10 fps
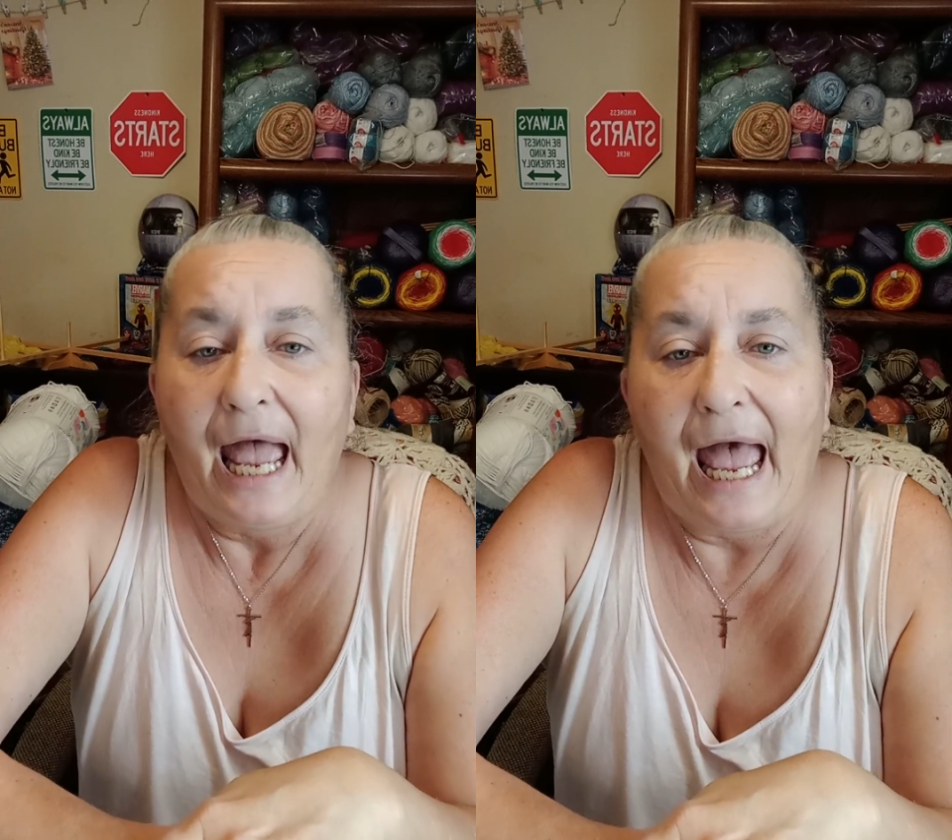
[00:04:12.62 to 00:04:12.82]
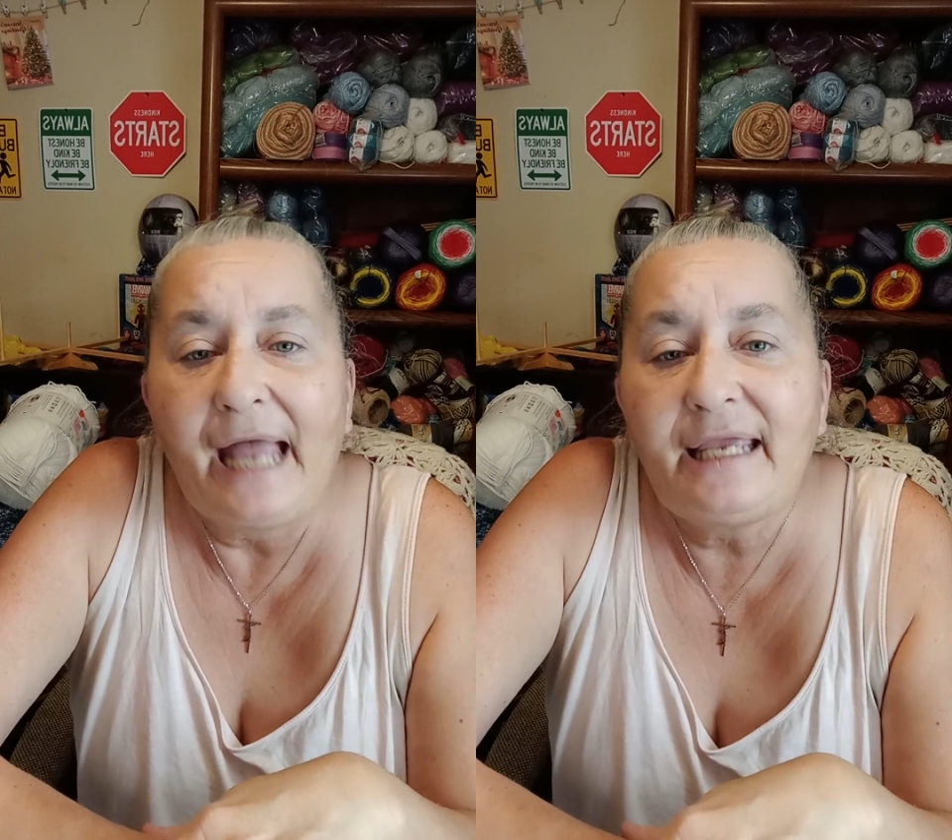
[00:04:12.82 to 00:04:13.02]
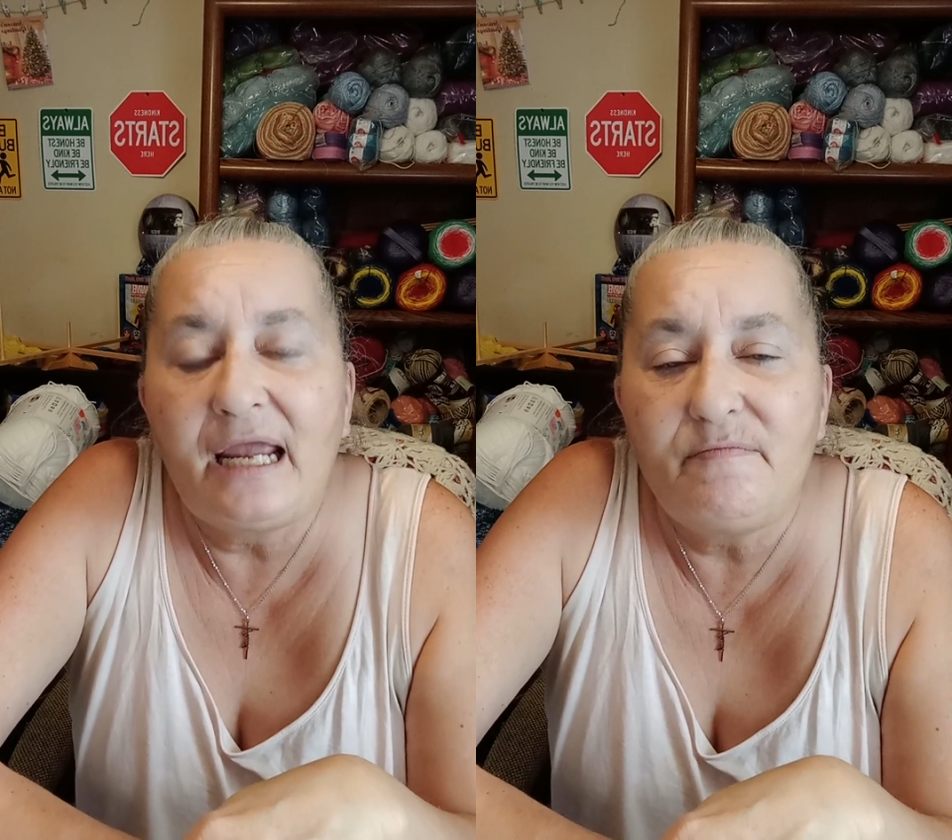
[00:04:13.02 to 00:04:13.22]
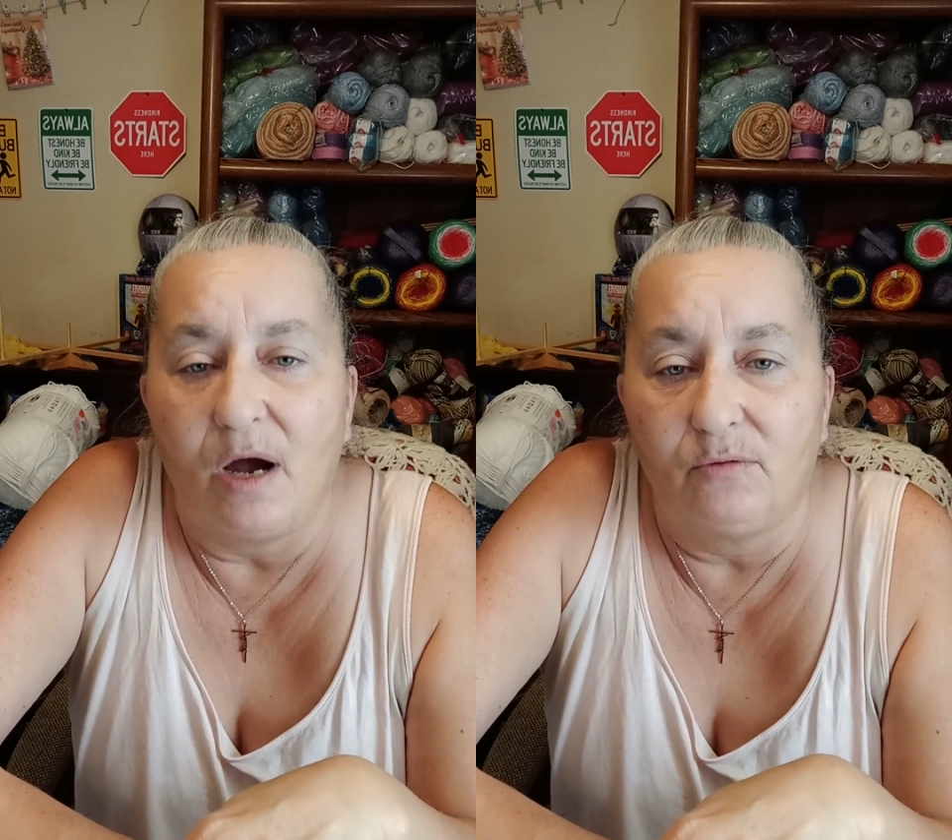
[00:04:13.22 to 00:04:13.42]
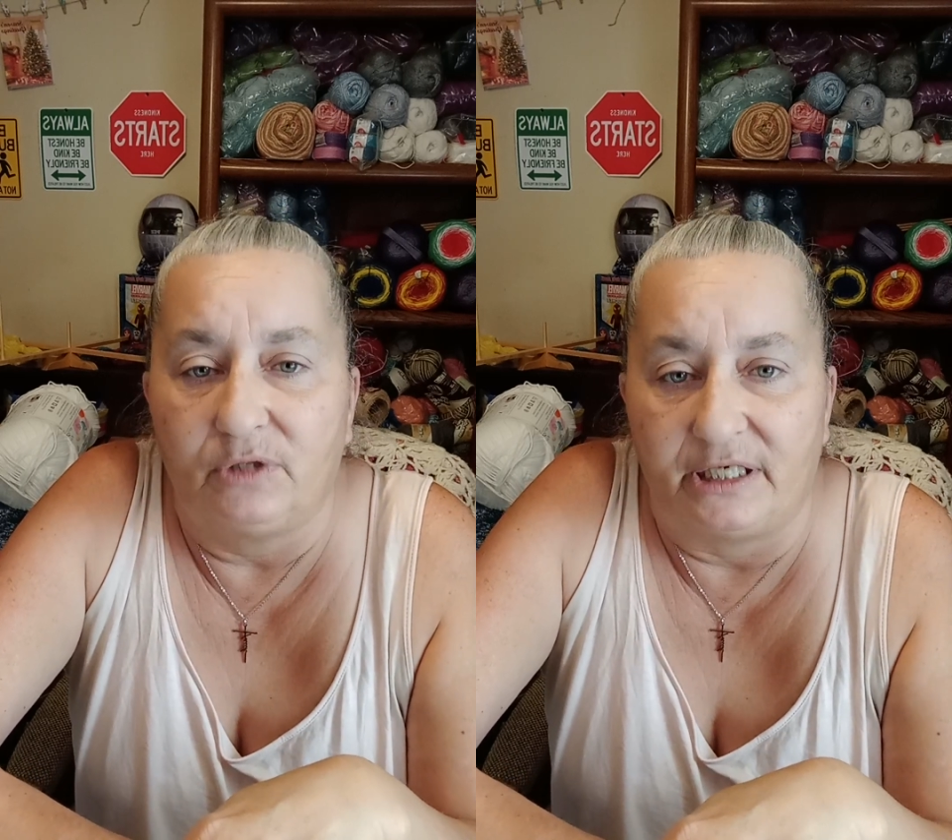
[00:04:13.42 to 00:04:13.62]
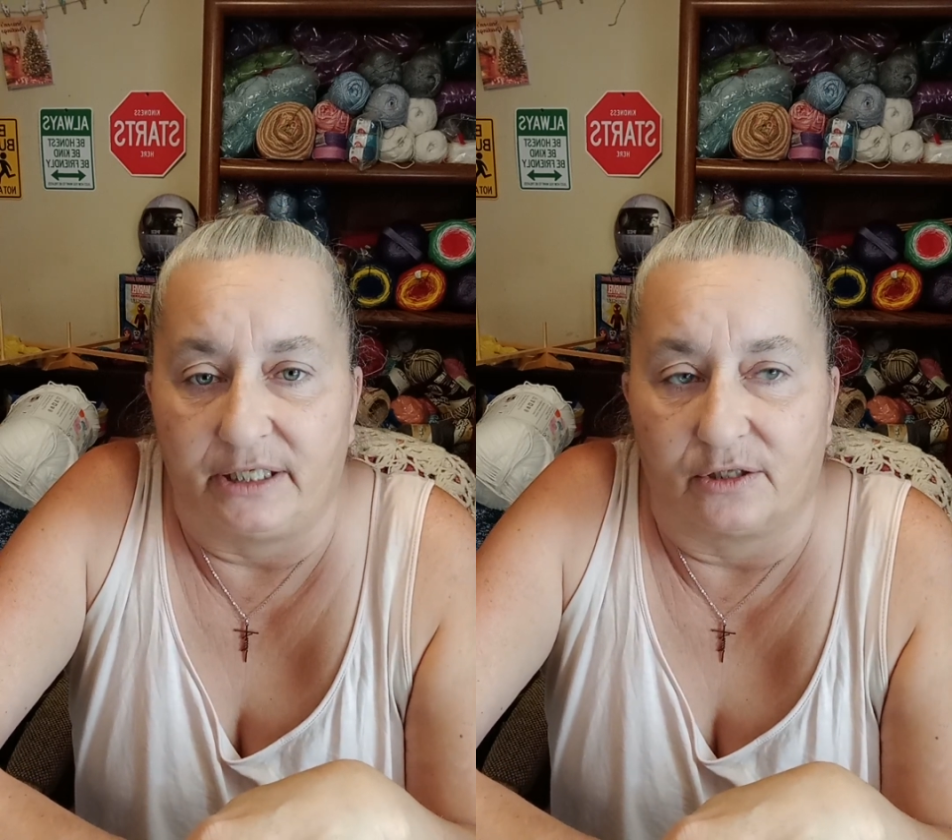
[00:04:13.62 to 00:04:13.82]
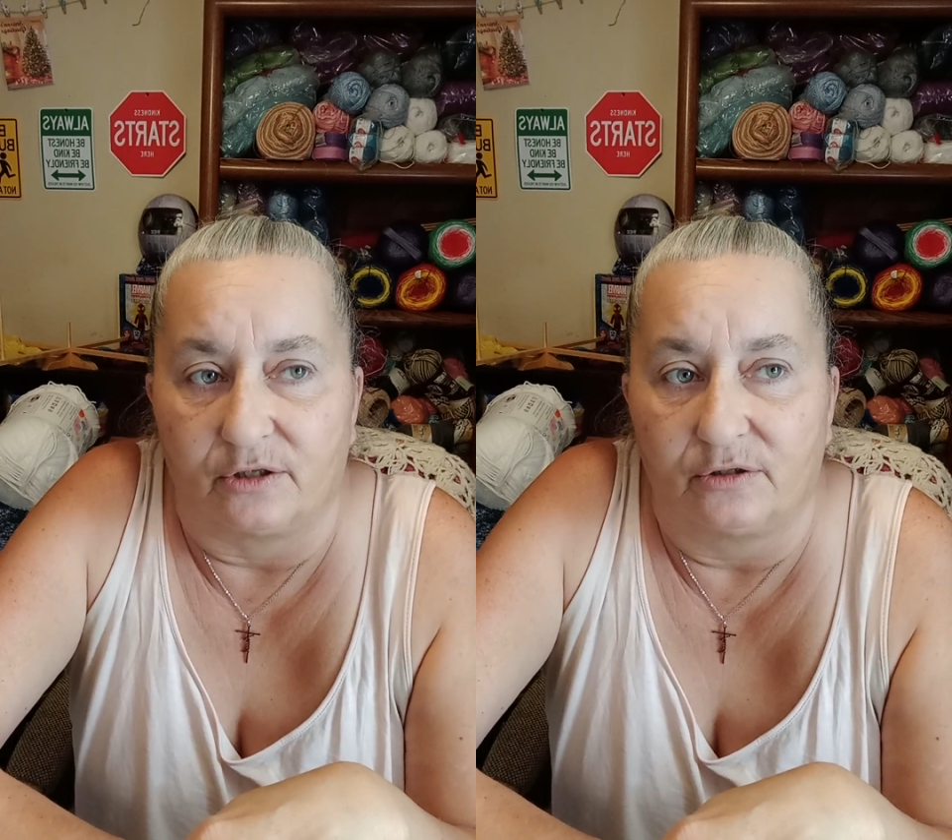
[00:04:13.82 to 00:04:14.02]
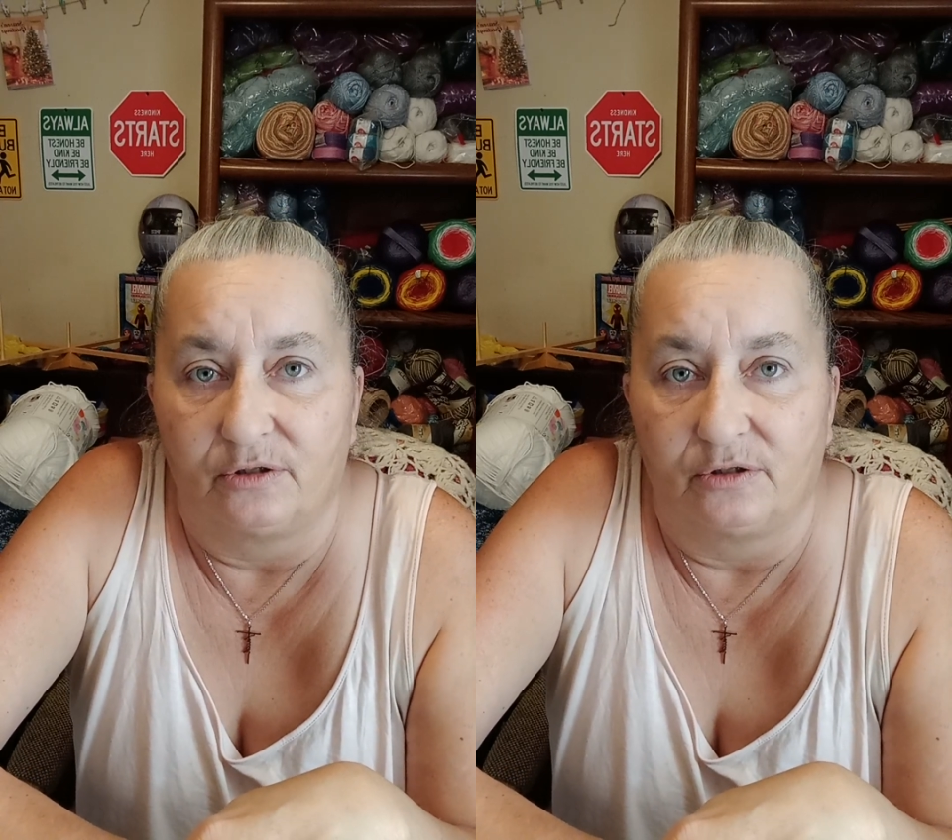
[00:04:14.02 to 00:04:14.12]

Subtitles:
I came on here